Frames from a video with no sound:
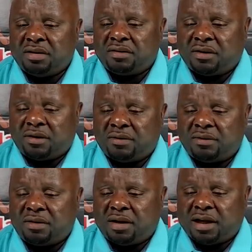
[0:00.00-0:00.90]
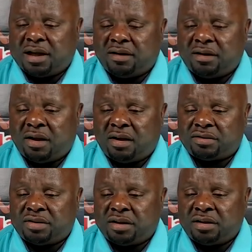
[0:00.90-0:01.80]
So I got a little
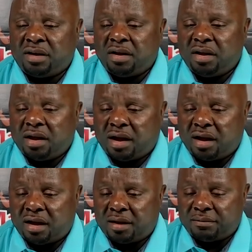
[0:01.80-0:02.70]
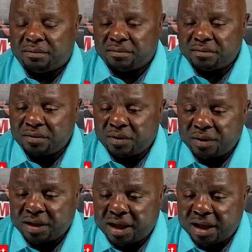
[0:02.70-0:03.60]
lost here. Um, what
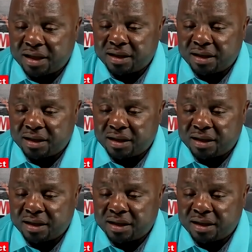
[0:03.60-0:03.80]
we got?